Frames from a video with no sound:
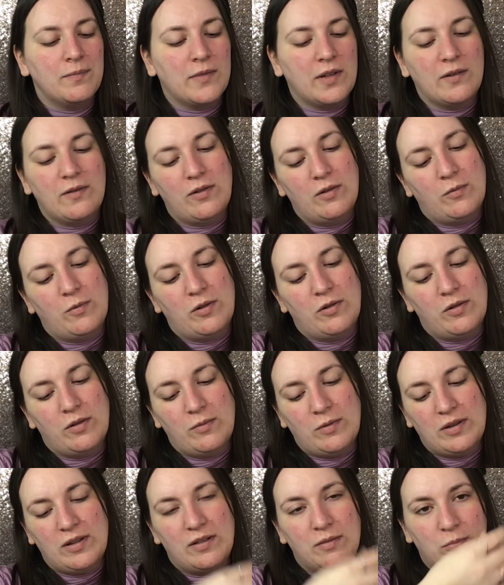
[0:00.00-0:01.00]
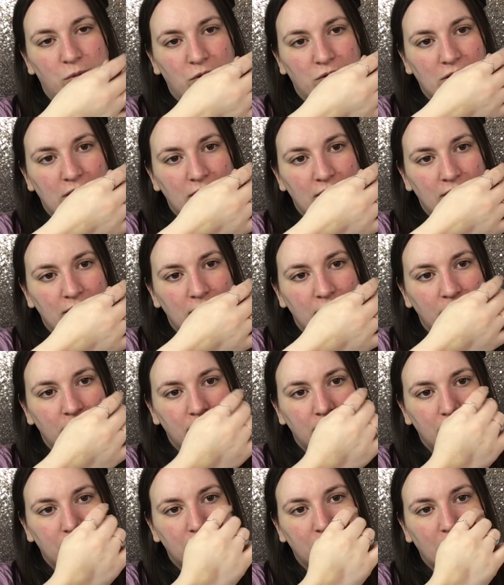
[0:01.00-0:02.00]
If you're wondering what this bruise is,
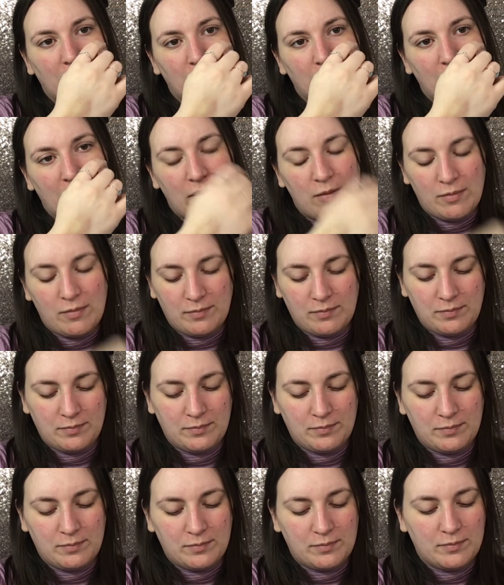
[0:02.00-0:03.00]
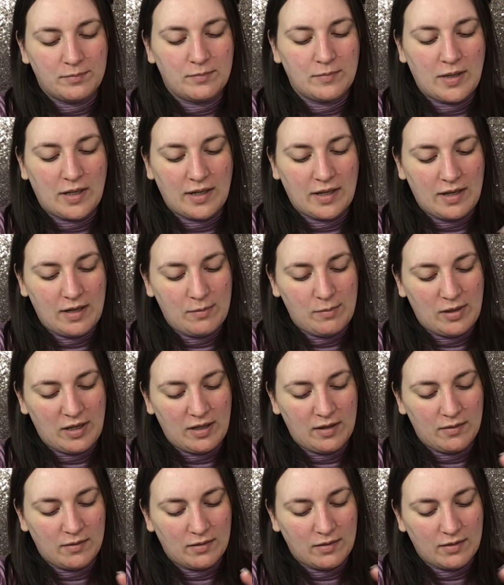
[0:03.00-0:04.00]
I'm not getting beat.